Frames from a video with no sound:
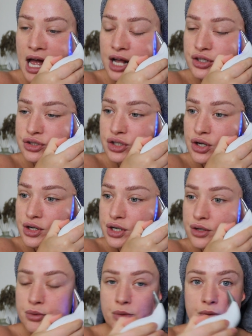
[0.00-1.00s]
I'll show
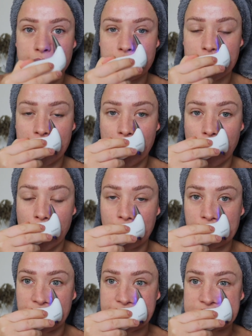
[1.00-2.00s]
you
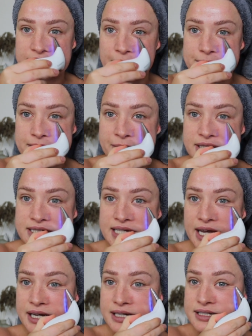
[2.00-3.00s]
all of the steps I'm going to
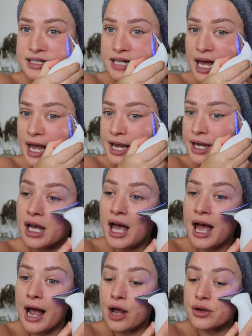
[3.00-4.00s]
take today.
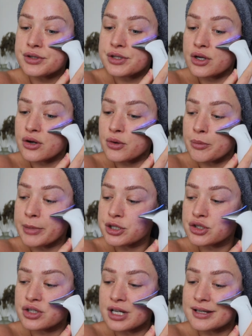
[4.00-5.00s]
I also
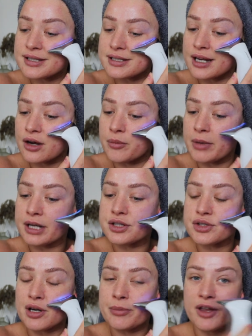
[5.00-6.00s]
mentioned yesterday on my
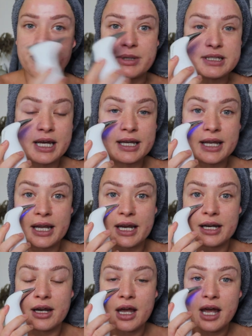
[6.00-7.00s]
Instagram that I've been
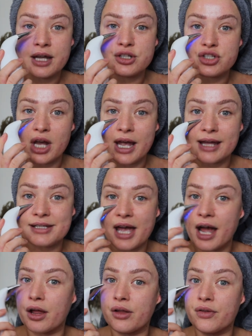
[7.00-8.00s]
taking JS
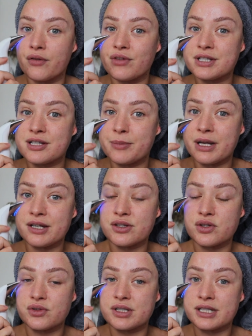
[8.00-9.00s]
Health
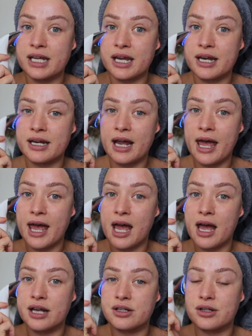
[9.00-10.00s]
vitamins for skin,
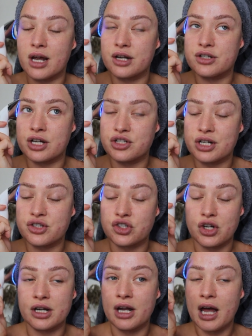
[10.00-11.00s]
hair and
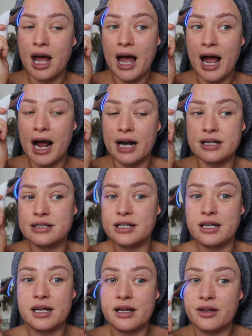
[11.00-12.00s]
digestion, and
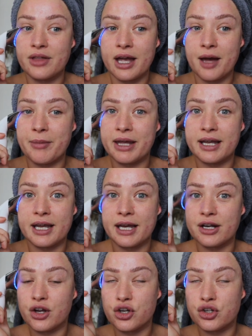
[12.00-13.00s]
they are
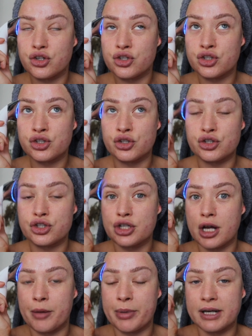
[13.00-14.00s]
making such
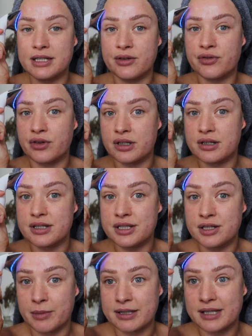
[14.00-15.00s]
a big difference
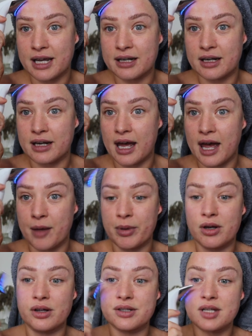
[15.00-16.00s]
to my skin and hair,
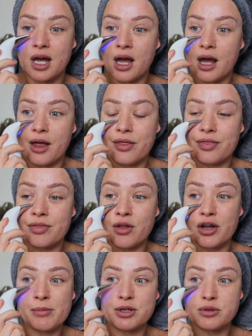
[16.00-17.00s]
because not
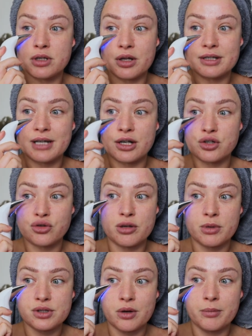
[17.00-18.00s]
only am I doing all these kind of
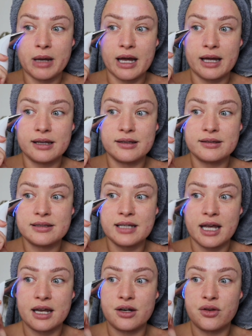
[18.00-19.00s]
treatments on my
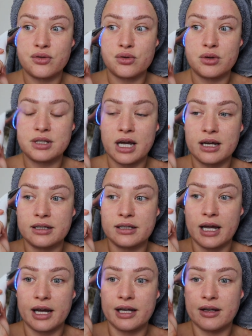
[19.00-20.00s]
skin through the day and
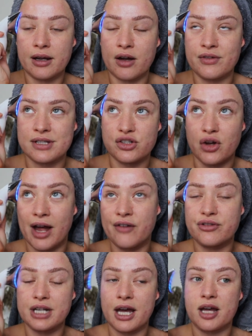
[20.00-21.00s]
night, obviously it's not
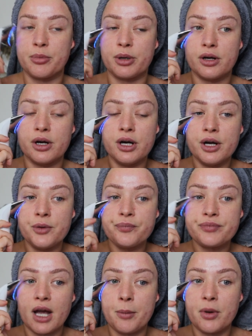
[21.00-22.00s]
every day, but
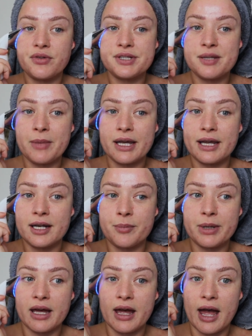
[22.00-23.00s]
I'm obviously making a
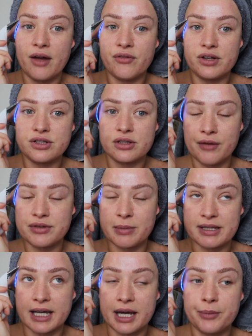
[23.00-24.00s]
bigger effort to look after my
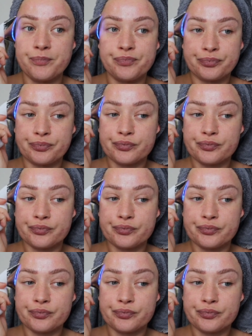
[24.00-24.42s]
skin.